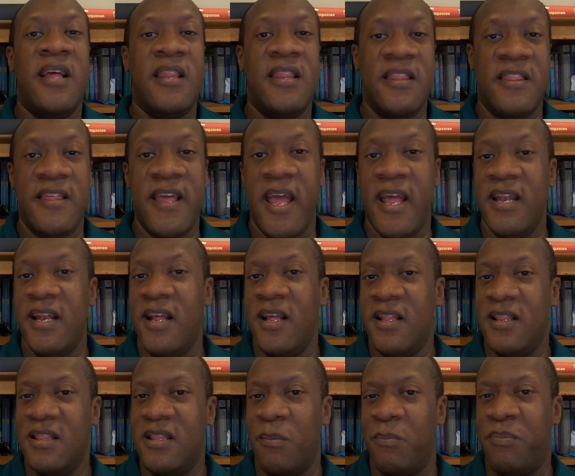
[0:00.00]
then
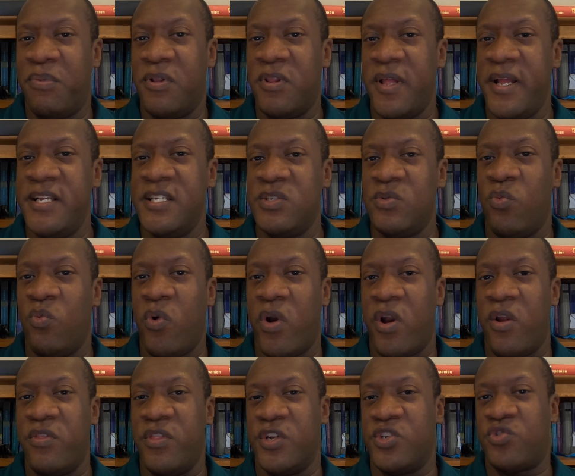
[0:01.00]
the place
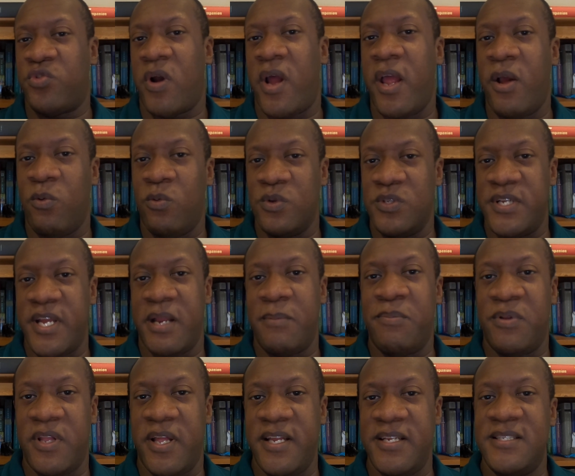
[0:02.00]
where the trial will
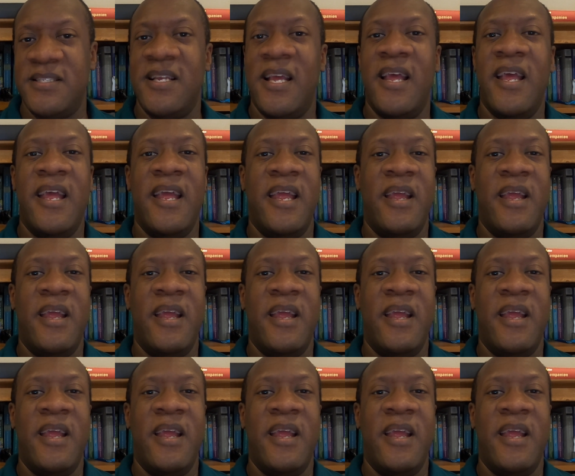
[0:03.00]
take place